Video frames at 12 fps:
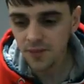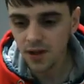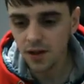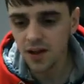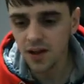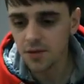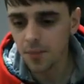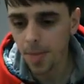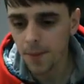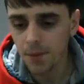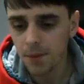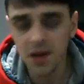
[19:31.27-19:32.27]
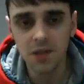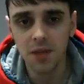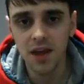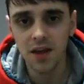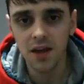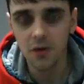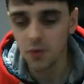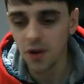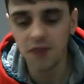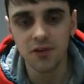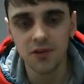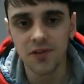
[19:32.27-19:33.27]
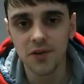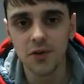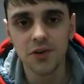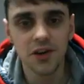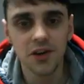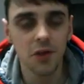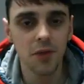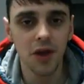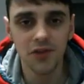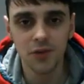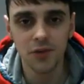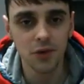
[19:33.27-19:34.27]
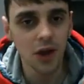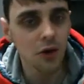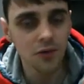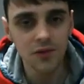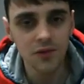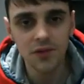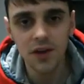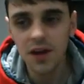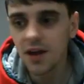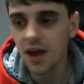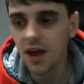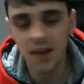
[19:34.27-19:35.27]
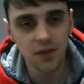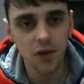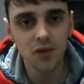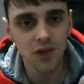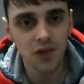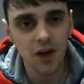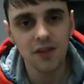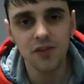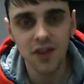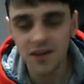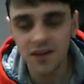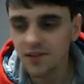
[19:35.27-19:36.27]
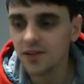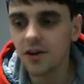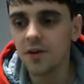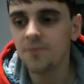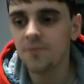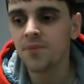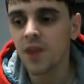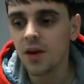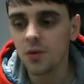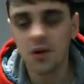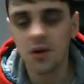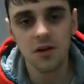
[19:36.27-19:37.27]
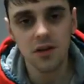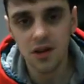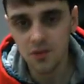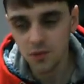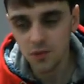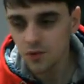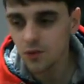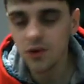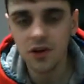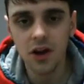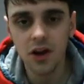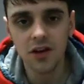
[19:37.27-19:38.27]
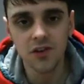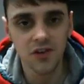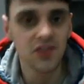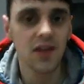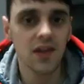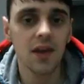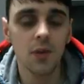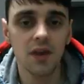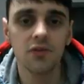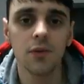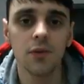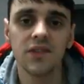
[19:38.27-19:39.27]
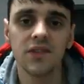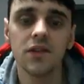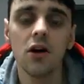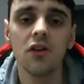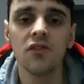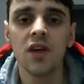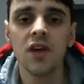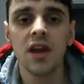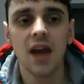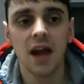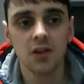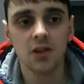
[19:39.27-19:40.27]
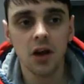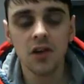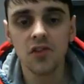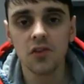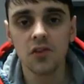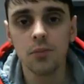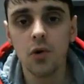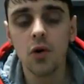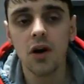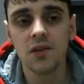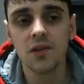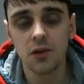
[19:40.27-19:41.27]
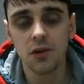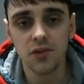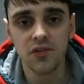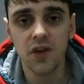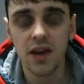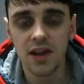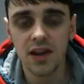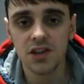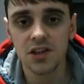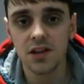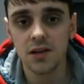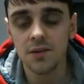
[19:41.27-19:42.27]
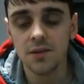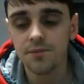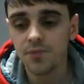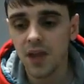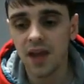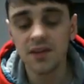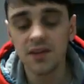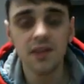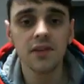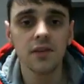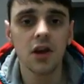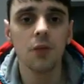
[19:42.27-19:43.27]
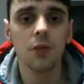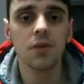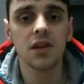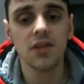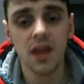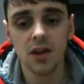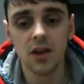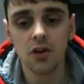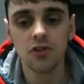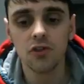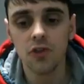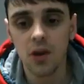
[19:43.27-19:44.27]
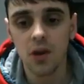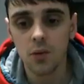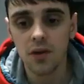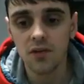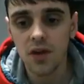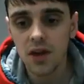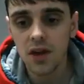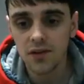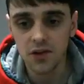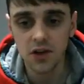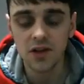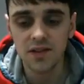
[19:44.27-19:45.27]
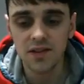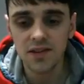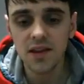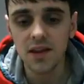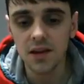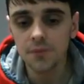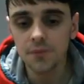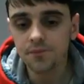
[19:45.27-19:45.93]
like MoneyPig or whatever it's called, you know, personal loans and those kind of things. You know, we want to kind of just stay away from that stuff and kind of support ourselves financially. And this is a company that you can do that with. So you can see